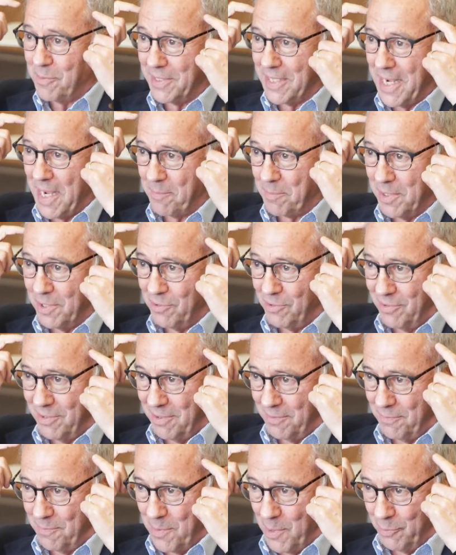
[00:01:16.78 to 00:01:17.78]
what happens
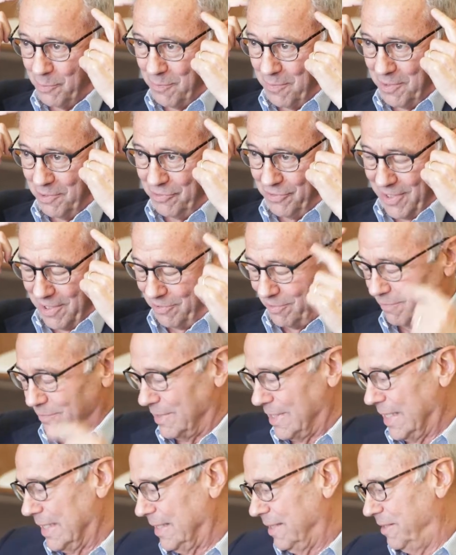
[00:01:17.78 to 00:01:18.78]
if both of these sets of
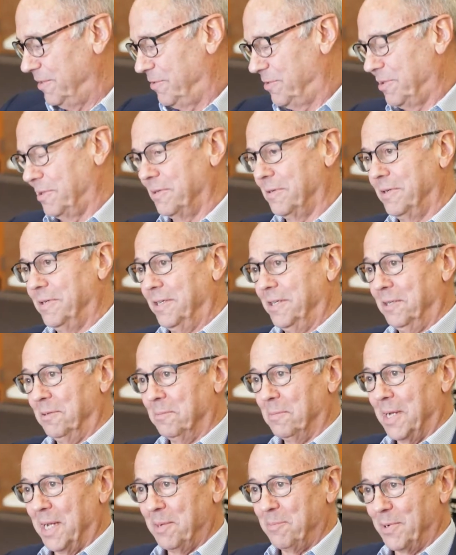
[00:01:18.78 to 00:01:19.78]
knowledge are
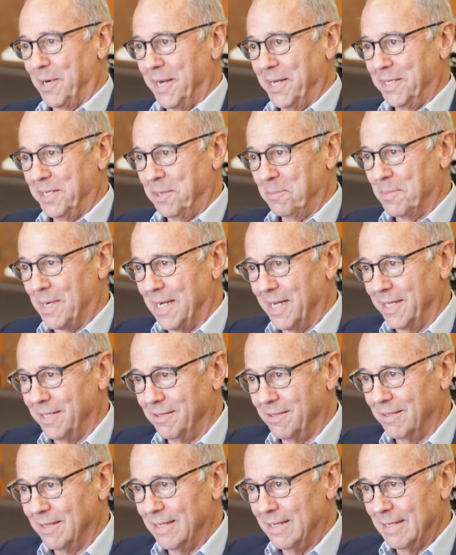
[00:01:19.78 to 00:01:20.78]
in my brain and
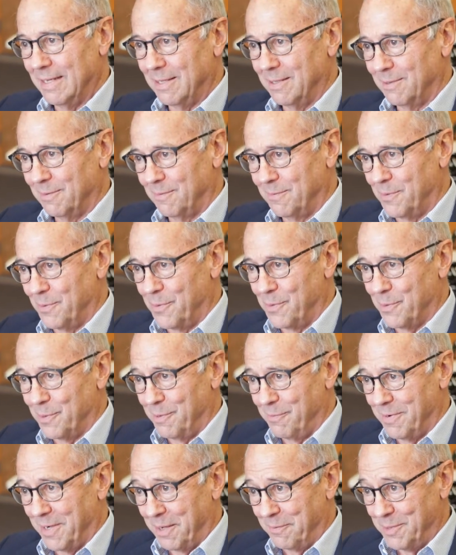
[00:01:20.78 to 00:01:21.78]
mind for
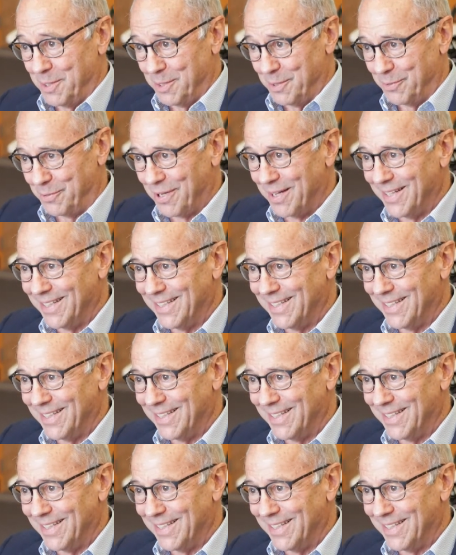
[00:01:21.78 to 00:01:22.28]
35 years